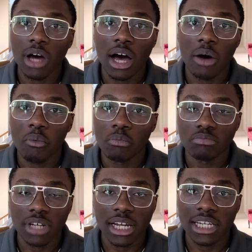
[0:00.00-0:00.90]

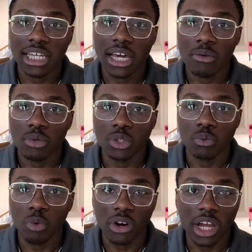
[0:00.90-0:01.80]
Tiny10 was
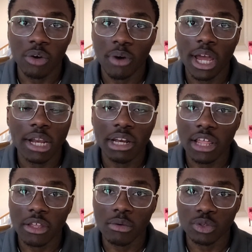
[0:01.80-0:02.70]
working great,
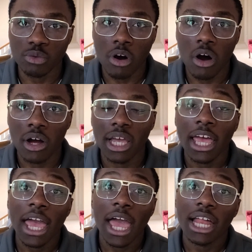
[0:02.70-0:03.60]
nothing was wrong.
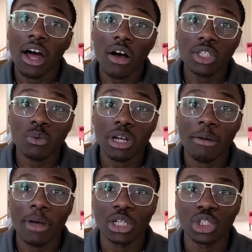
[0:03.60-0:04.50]
And I also want
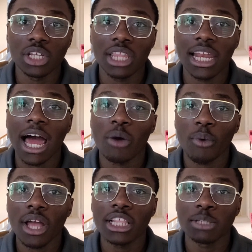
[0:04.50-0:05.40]
to mention that I
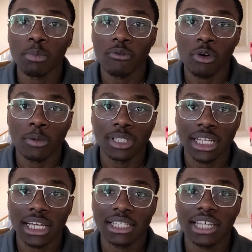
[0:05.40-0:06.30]
ran this performance
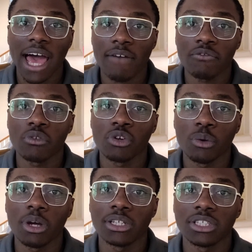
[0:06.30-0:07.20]
test after
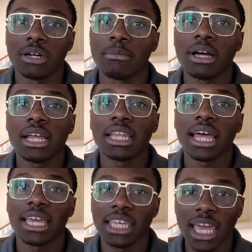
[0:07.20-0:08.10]
doing some
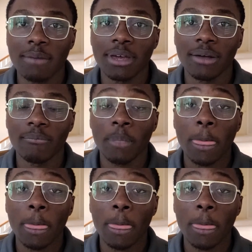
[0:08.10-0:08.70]
gaming.